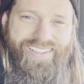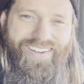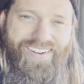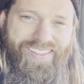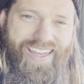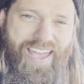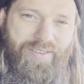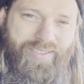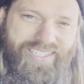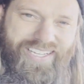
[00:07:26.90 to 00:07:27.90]
All that
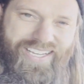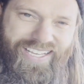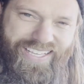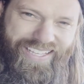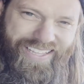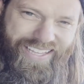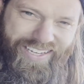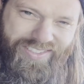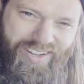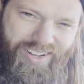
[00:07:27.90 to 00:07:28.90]
you see, that
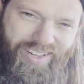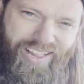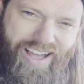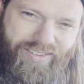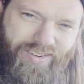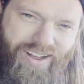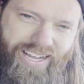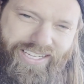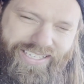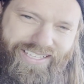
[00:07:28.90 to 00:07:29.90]
is all lava
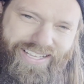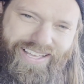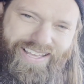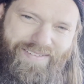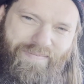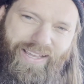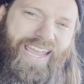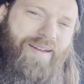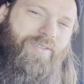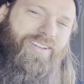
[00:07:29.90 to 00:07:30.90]
rock. My
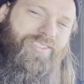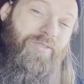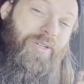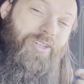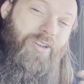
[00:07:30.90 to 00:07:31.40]
camera is doing